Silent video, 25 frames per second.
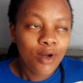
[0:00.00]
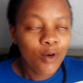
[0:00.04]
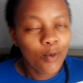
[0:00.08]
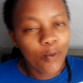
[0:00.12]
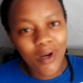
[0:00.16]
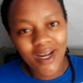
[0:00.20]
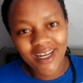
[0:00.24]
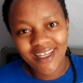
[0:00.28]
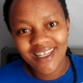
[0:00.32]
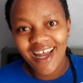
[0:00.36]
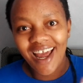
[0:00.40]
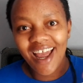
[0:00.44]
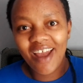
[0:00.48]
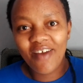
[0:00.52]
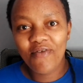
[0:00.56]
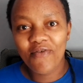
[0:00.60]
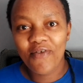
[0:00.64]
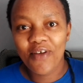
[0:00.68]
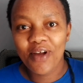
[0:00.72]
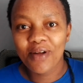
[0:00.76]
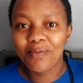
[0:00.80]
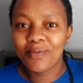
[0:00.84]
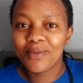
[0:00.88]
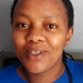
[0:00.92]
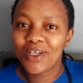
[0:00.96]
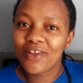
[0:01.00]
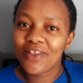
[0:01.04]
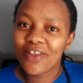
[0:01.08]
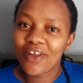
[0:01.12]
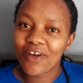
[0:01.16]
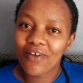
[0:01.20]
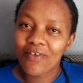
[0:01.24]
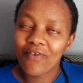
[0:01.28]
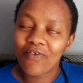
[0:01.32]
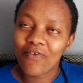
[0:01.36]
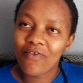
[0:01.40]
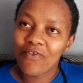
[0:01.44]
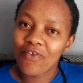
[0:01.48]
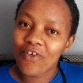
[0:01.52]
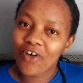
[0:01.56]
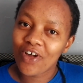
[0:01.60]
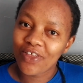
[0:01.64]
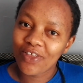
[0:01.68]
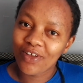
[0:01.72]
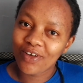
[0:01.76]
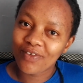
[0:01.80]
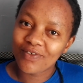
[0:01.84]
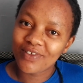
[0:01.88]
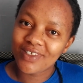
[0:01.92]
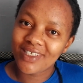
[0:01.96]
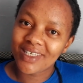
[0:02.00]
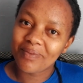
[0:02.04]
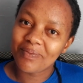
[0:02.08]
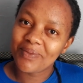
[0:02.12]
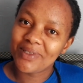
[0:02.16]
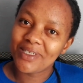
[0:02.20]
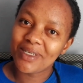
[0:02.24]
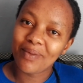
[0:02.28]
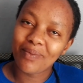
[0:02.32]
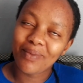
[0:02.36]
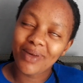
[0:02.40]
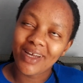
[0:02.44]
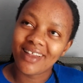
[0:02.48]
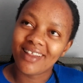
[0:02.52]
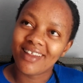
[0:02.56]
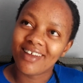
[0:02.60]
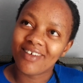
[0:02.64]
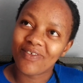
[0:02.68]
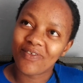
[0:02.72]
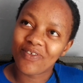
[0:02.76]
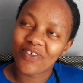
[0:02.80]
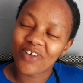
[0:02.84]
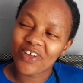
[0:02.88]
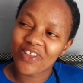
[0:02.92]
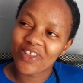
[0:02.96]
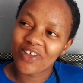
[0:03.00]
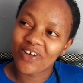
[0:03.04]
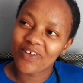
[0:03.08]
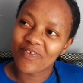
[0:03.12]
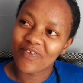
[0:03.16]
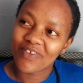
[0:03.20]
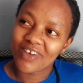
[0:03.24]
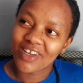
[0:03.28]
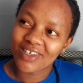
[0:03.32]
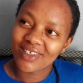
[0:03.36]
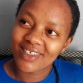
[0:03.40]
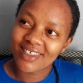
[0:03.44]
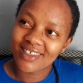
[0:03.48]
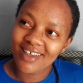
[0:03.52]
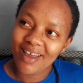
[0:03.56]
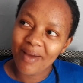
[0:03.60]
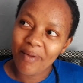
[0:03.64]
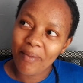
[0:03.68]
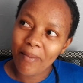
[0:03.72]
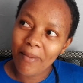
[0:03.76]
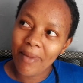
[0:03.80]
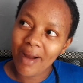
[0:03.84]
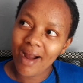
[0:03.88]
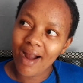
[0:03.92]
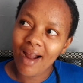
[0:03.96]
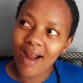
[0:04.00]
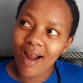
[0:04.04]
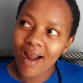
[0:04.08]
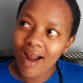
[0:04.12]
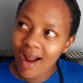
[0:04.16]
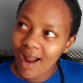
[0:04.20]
Wait, I filmed on the 4th of September and the 4th of December.